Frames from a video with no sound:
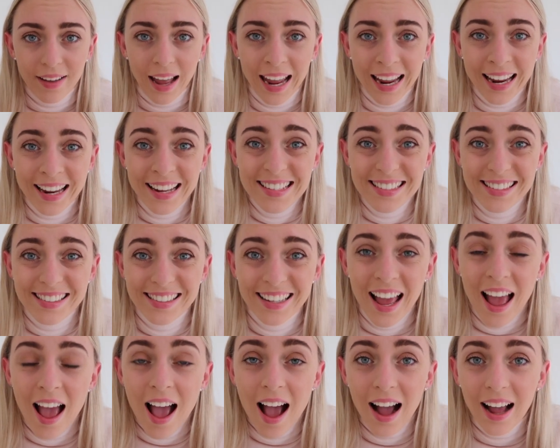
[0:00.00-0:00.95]
face.
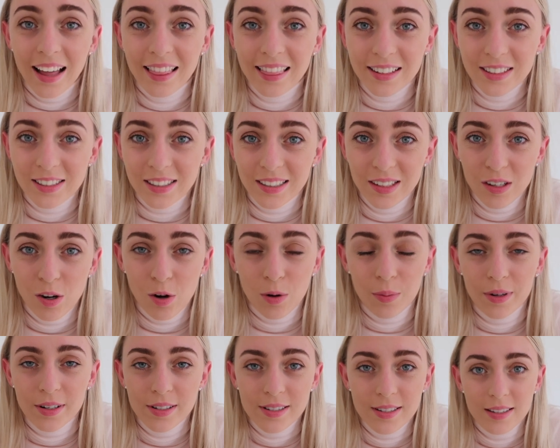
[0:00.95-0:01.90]
I literally
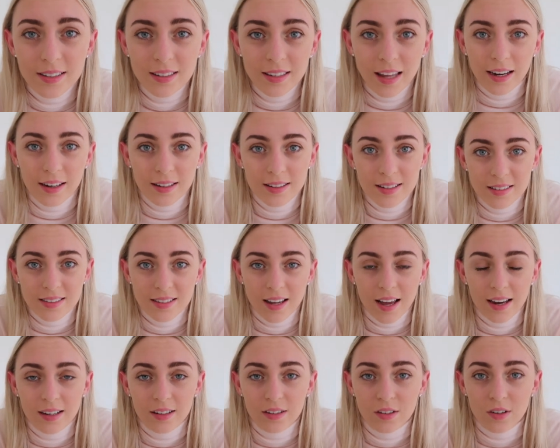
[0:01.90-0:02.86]
almost like
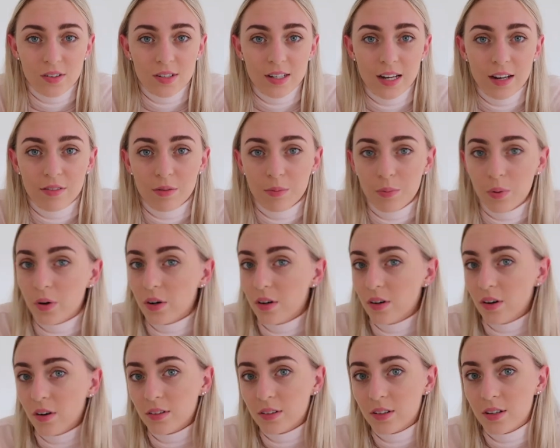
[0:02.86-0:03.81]
decided not to even put
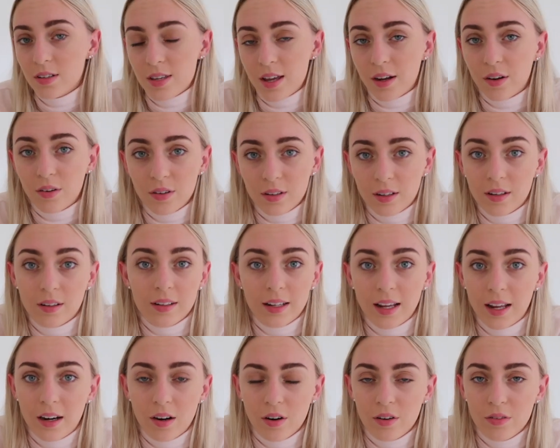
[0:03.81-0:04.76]
it on because I couldn't
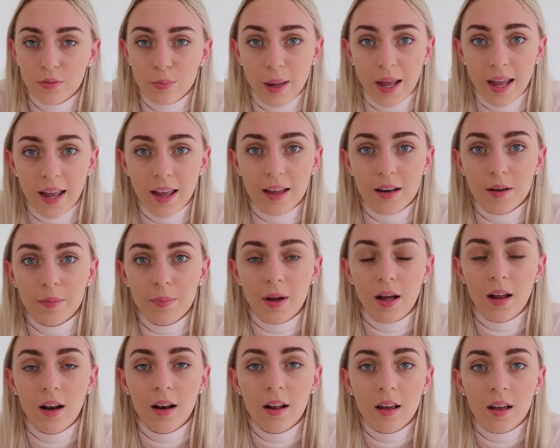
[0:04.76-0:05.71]
get it over my head
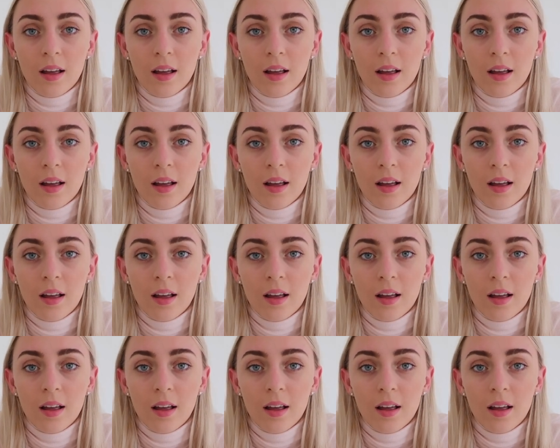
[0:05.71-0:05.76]
but